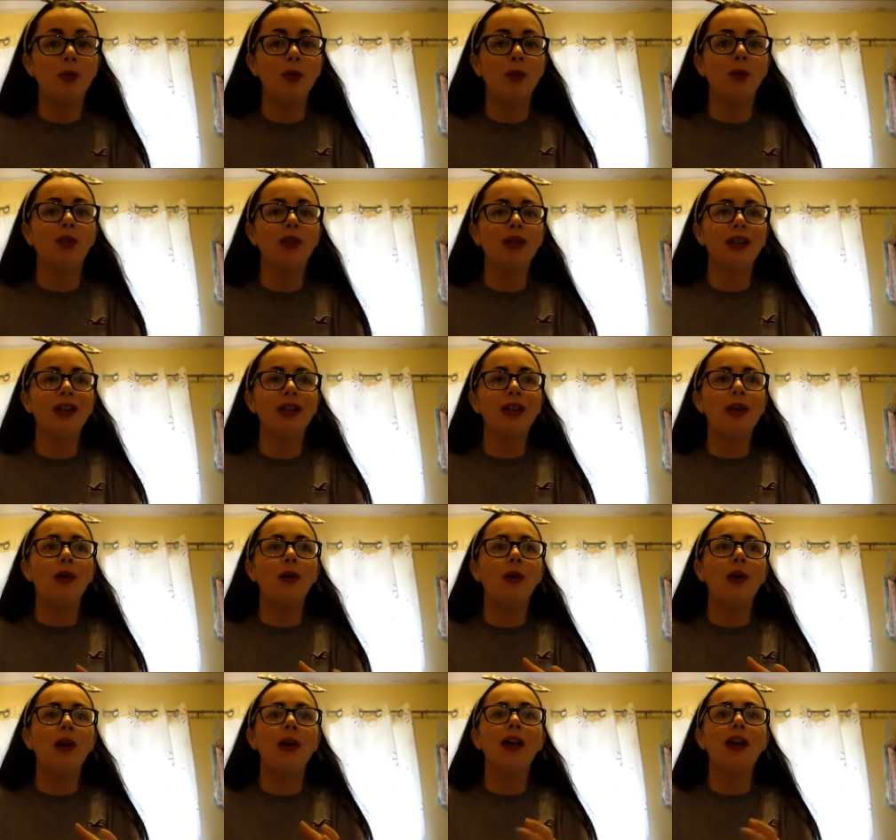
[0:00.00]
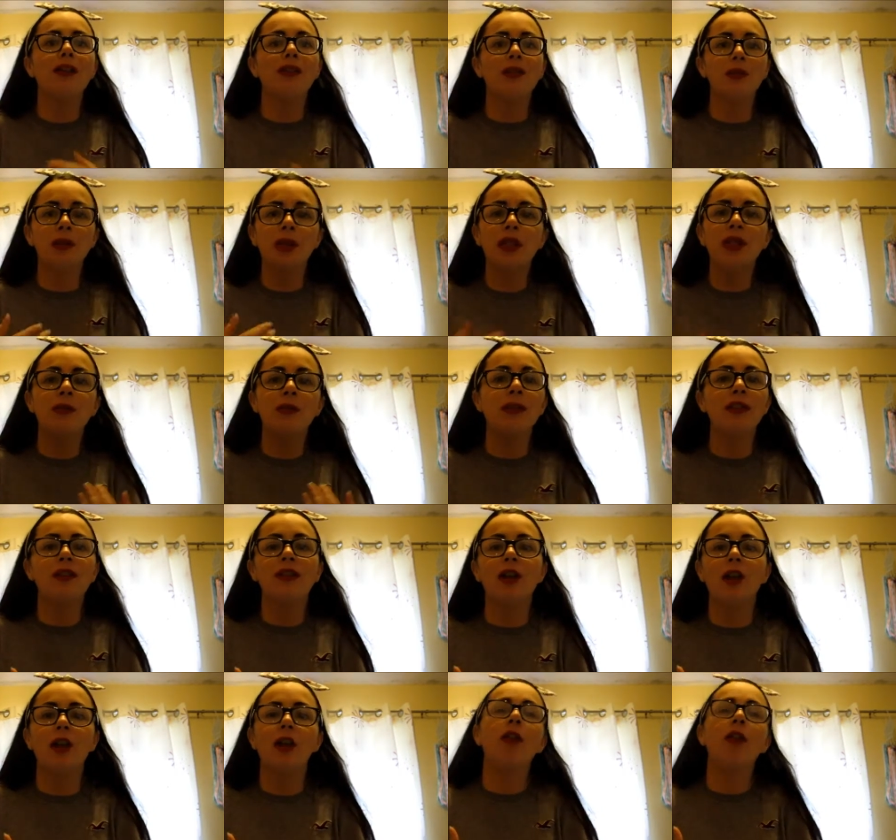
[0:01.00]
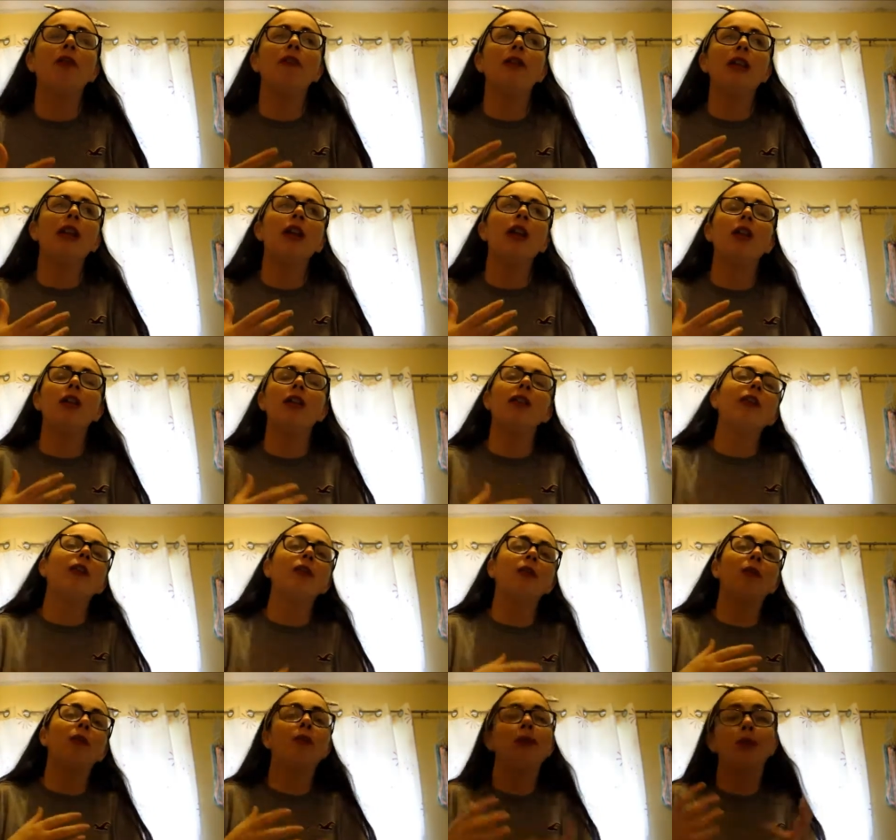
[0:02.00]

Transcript: but you know what as the weeks went on I realised I was